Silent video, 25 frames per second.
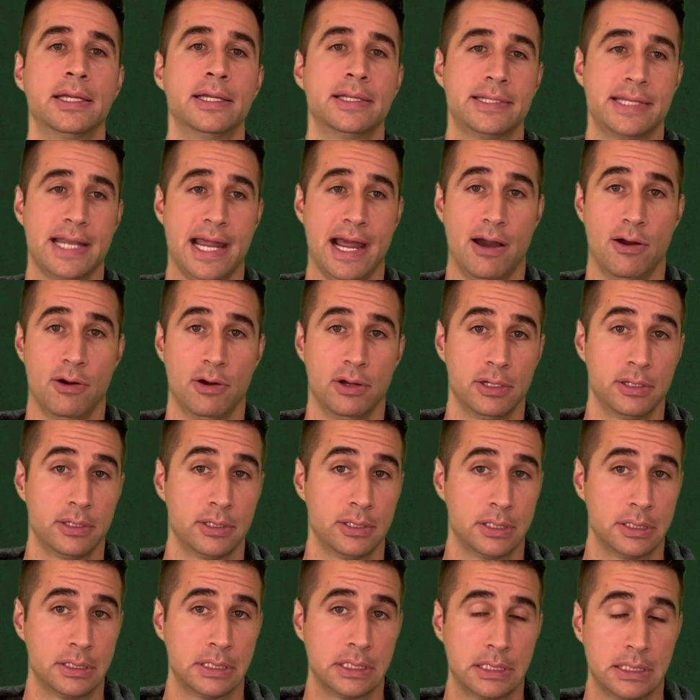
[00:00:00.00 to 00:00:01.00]
Now,
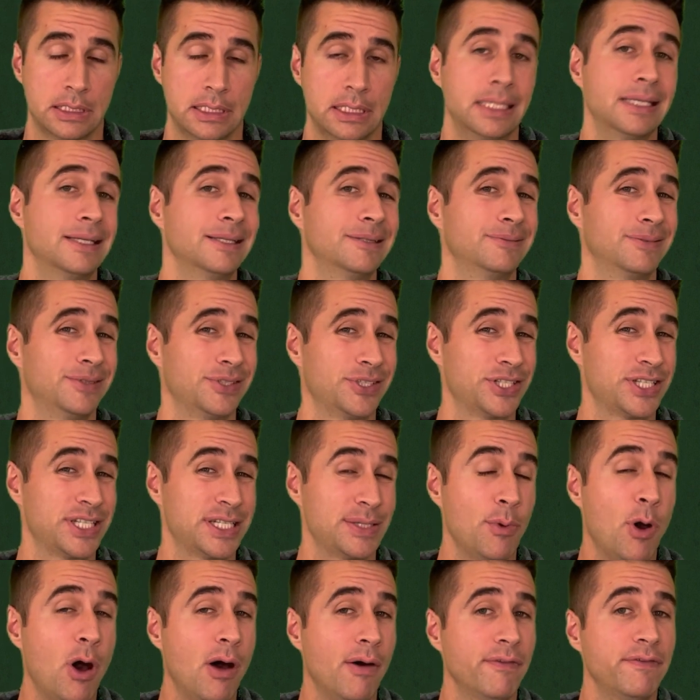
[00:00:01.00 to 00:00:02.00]
there's a
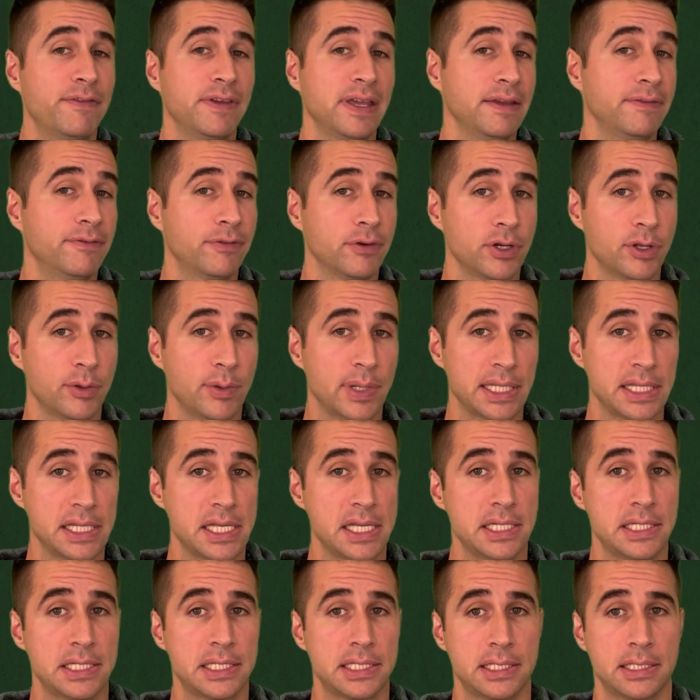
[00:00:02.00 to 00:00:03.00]
small fee for doing
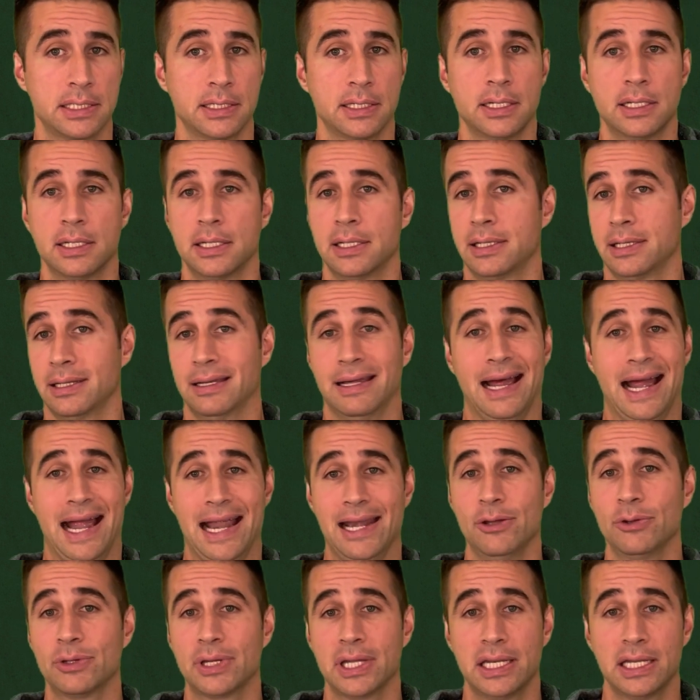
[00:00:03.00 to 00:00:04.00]
this. I
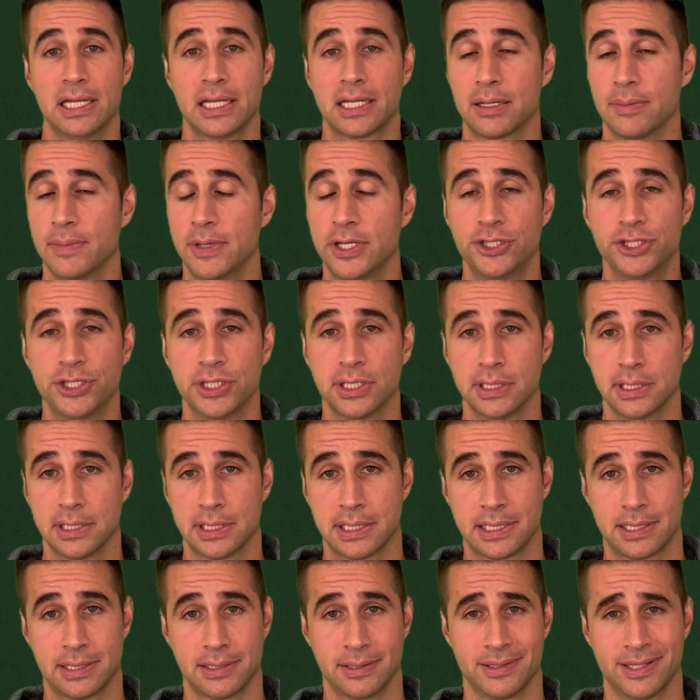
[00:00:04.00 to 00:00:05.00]
don't get any
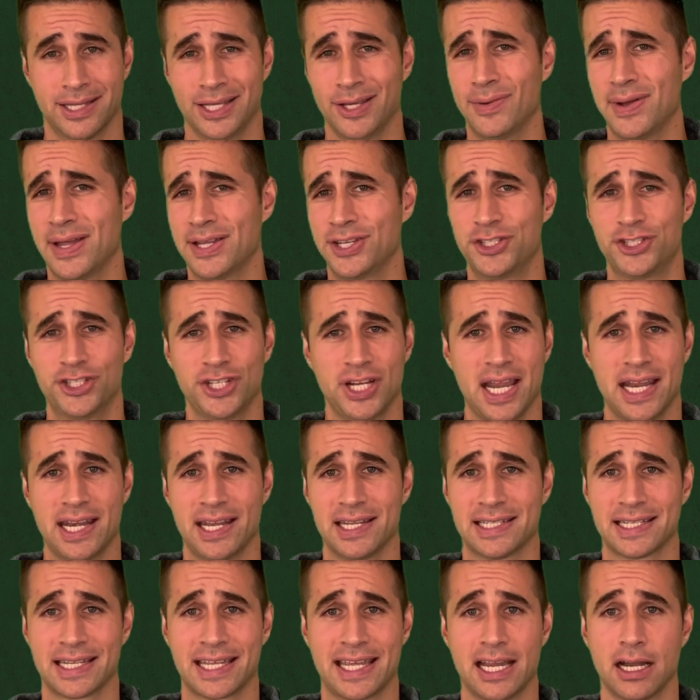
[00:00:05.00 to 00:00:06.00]
commissions. The USGA
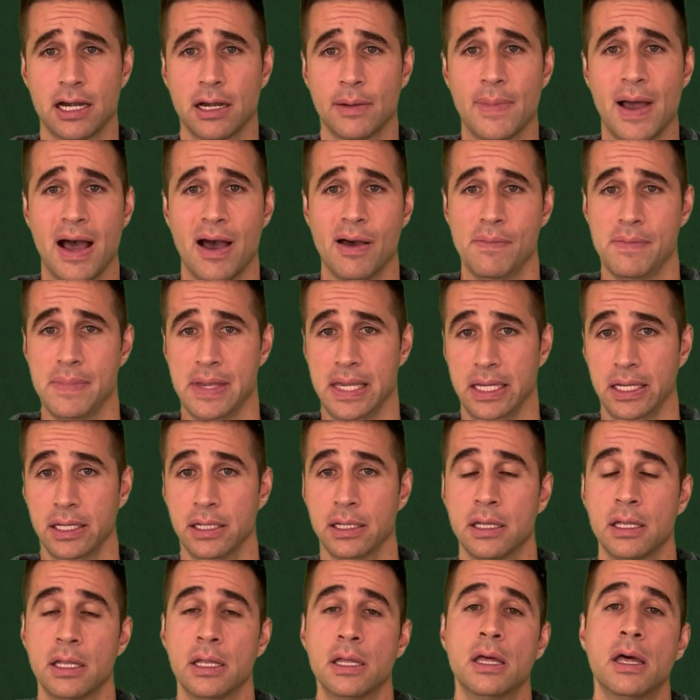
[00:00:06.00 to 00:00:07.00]
doesn't care about me.
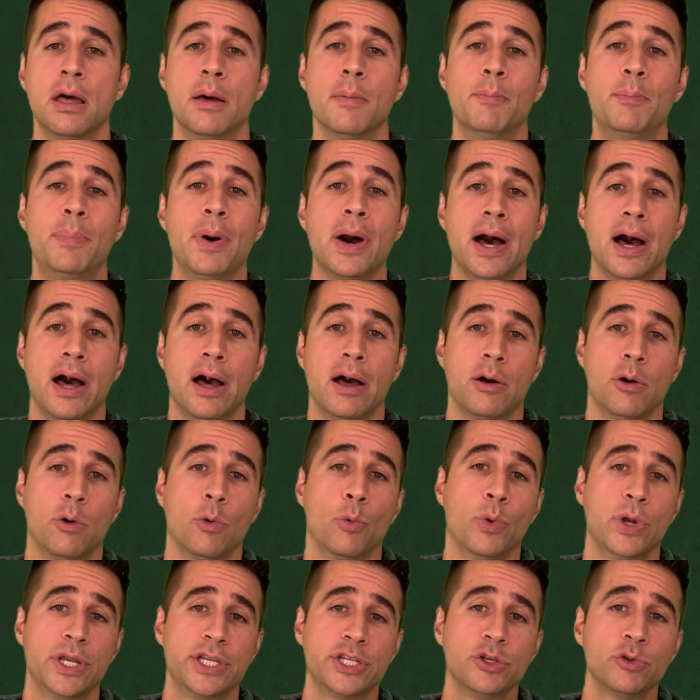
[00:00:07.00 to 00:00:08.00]
But
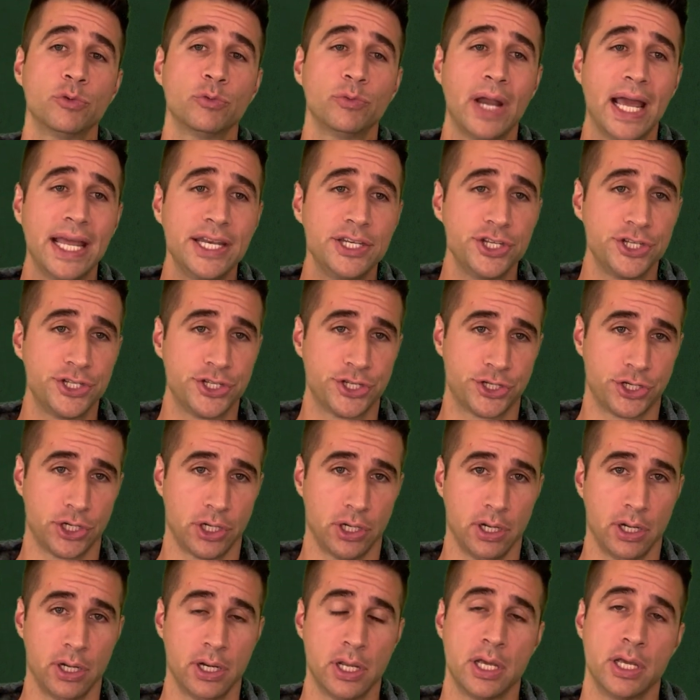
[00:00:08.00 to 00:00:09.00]
when you
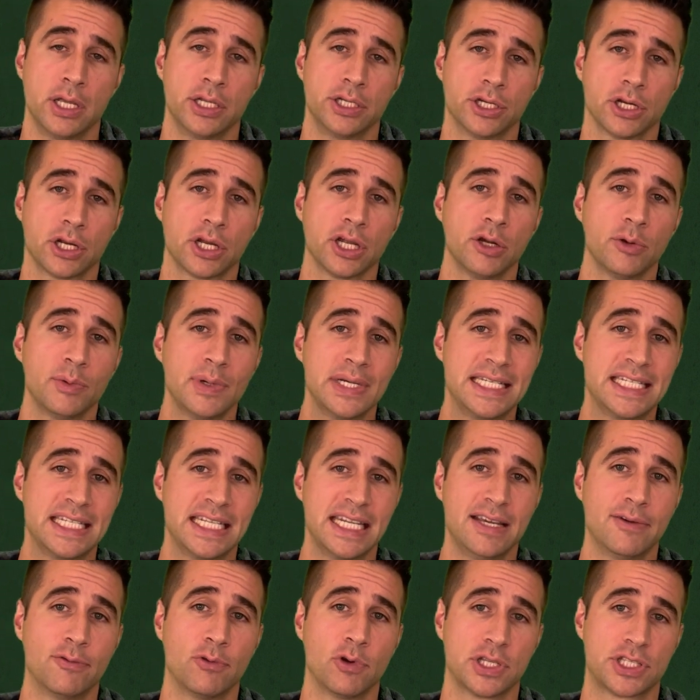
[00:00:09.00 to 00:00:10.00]
register, you're going to
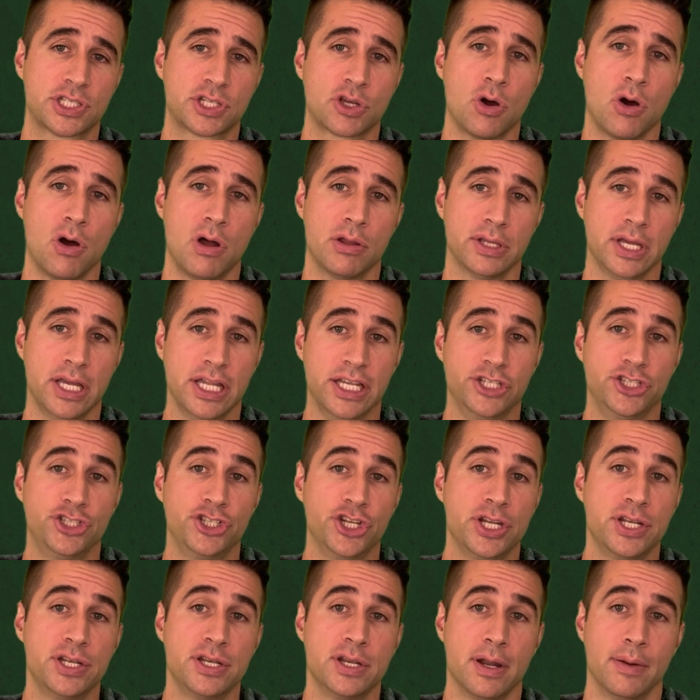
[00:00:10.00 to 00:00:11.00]
receive what's called a
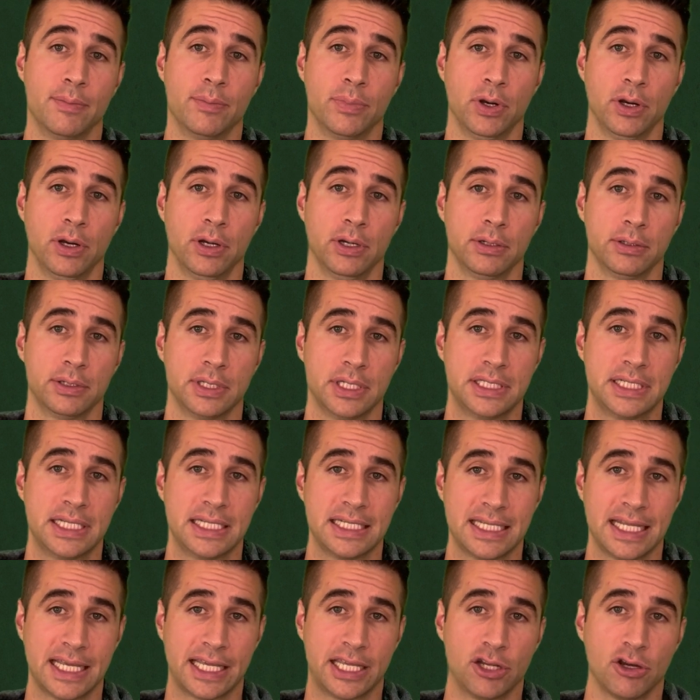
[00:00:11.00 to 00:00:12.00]
GIN number. This
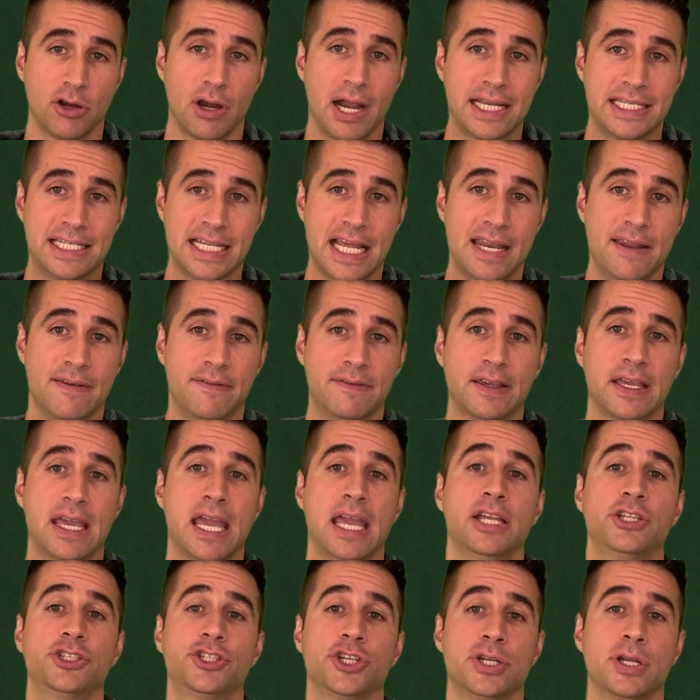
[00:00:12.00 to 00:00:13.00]
is like your
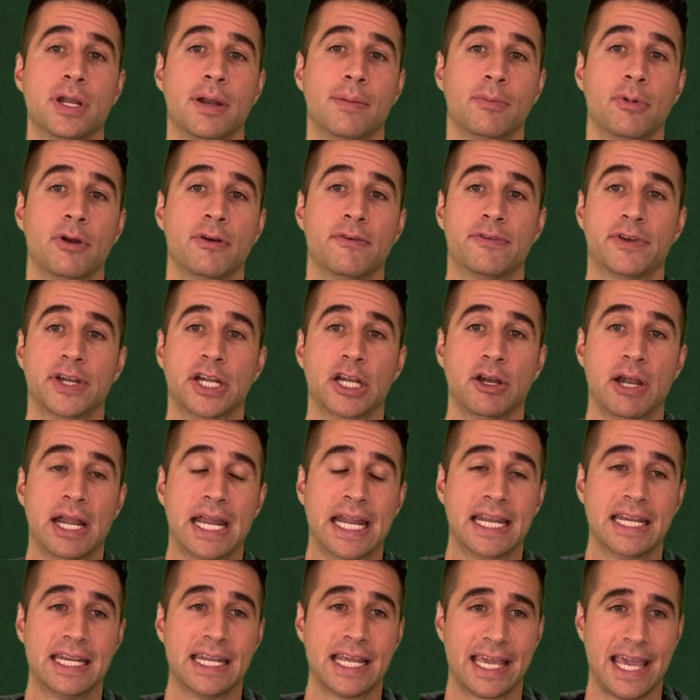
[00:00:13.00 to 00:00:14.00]
identification number for your
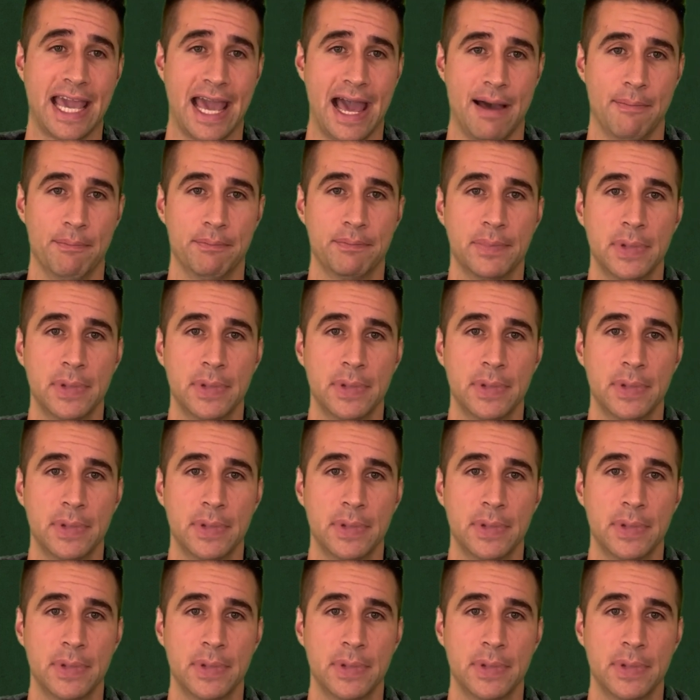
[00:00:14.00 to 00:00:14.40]
handicap.